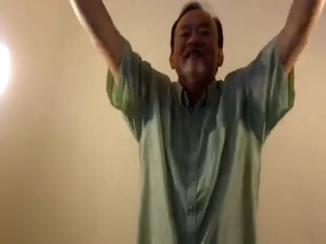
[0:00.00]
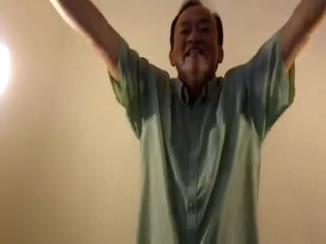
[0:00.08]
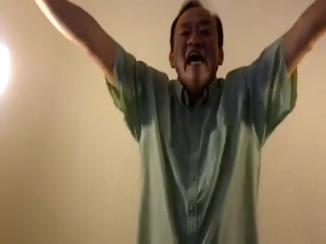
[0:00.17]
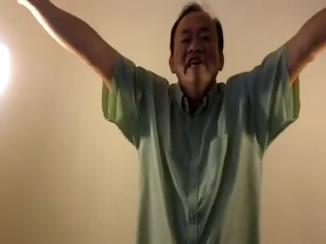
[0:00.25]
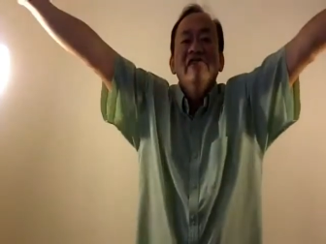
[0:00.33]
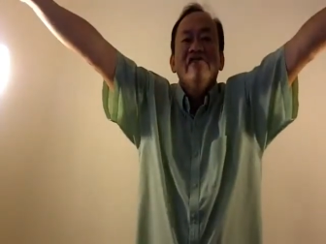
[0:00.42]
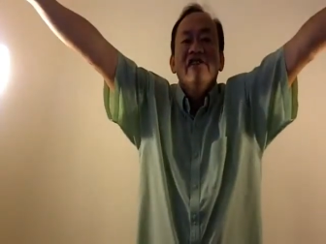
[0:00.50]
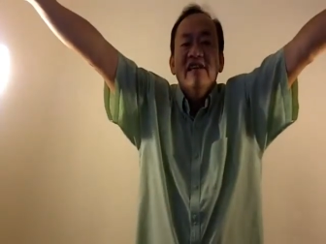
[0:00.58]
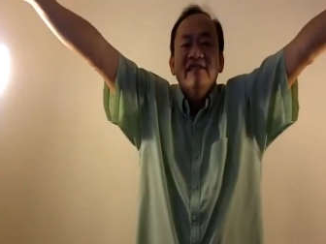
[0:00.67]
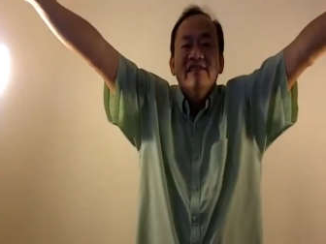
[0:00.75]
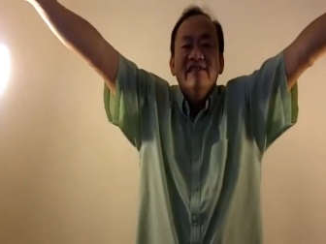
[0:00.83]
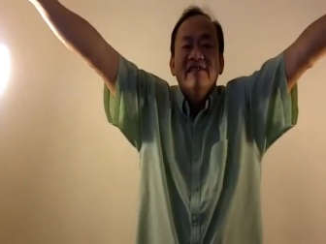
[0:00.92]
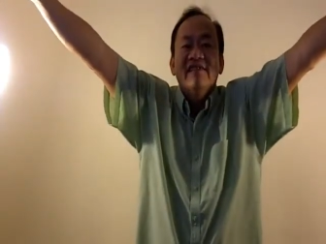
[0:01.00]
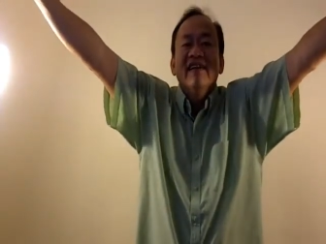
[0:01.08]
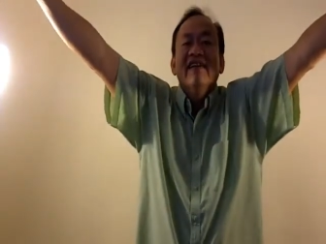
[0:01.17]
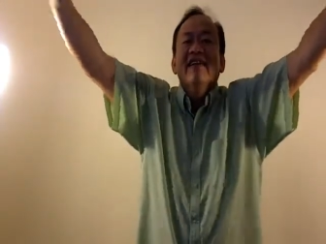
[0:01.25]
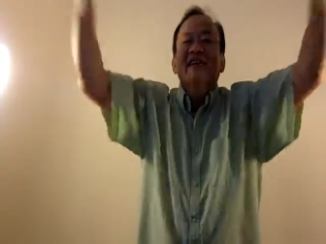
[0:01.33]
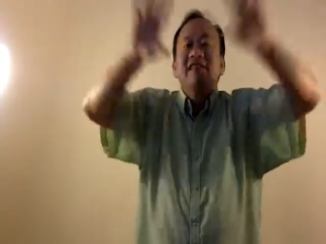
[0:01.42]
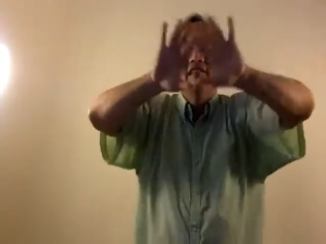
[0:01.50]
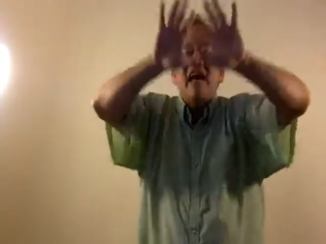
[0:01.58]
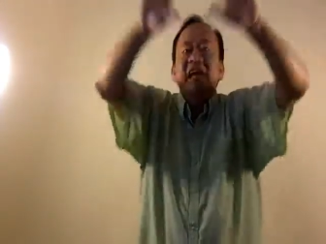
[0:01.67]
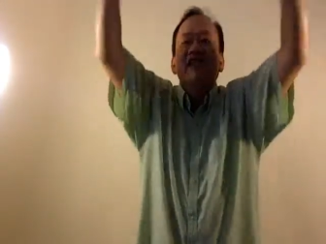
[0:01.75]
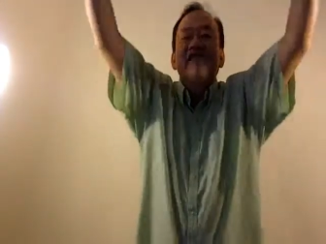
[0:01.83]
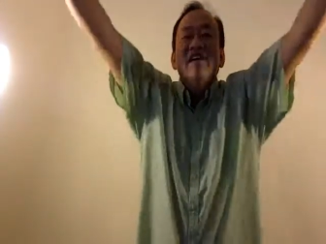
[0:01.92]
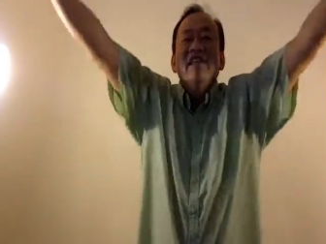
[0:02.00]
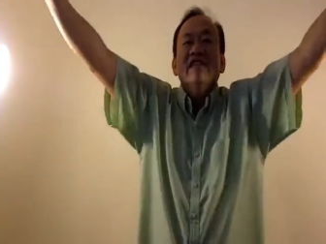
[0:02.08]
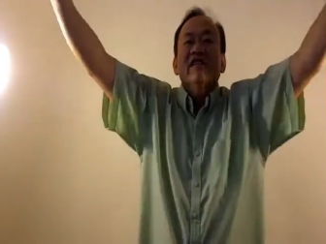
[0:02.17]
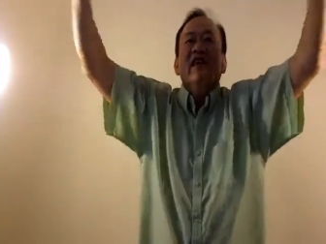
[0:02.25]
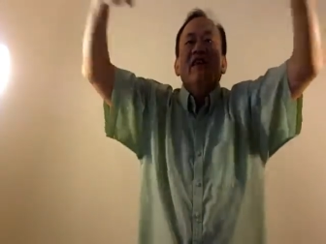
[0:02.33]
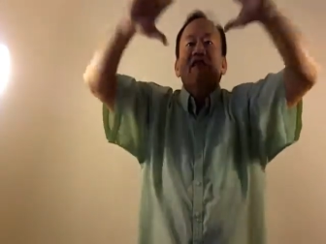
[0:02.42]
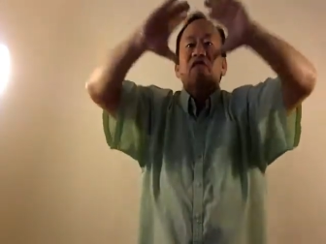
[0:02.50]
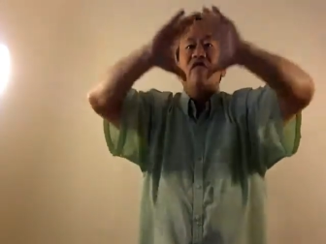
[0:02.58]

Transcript: the nations. Nations,